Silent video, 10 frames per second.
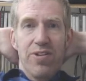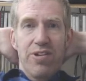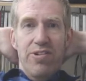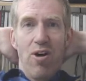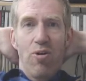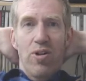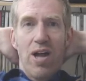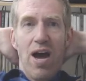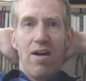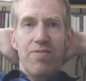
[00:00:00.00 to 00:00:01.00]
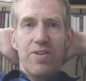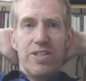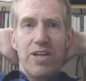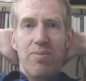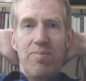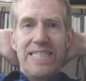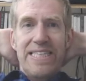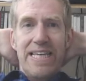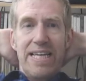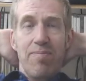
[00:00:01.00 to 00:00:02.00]
this whole Harvard
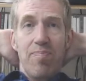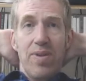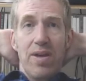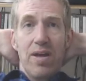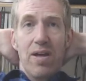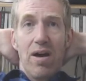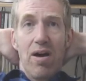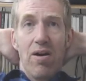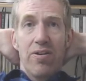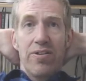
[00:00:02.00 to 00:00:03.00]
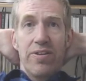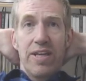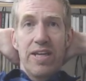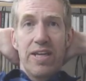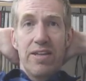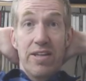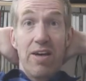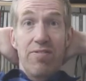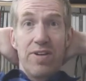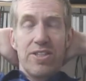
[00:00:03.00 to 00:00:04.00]
committee on the
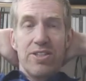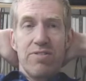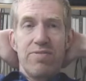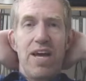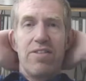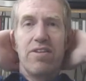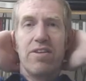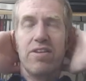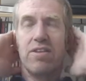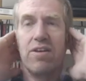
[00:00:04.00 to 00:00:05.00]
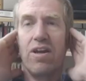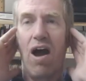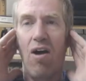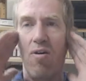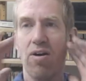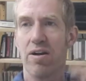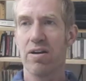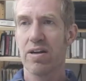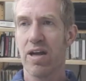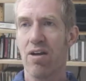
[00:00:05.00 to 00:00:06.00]
definition of death, that
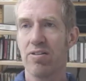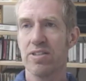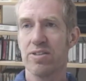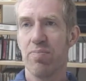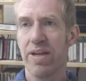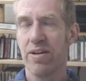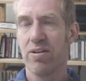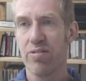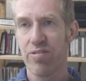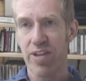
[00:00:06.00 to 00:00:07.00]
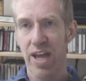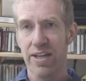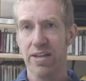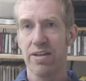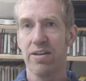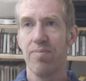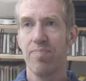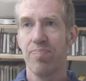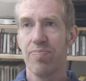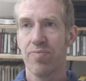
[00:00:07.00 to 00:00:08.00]
our current medical standard,
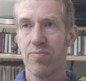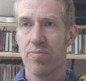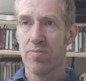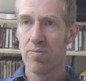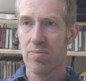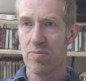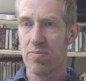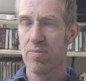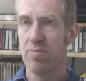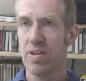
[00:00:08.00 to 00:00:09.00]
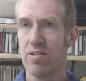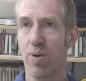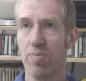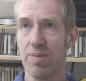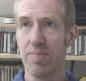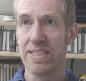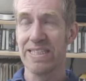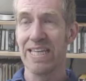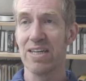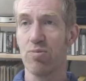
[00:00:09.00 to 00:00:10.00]
it's probably
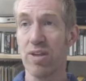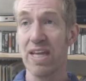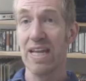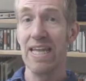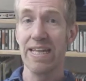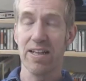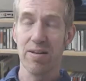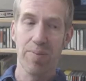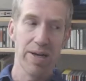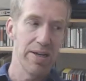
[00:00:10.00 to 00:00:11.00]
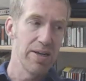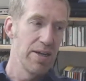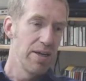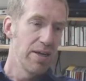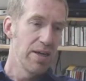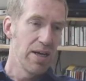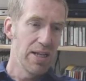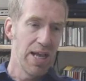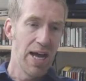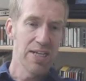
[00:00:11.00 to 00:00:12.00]
been tinkered with a little, but
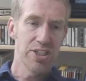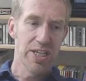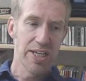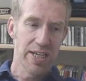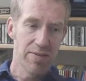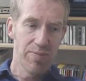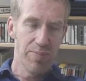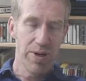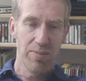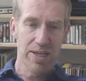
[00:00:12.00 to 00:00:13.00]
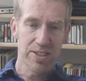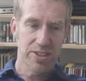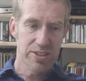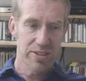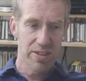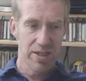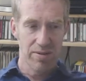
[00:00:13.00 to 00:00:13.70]
largely pretty much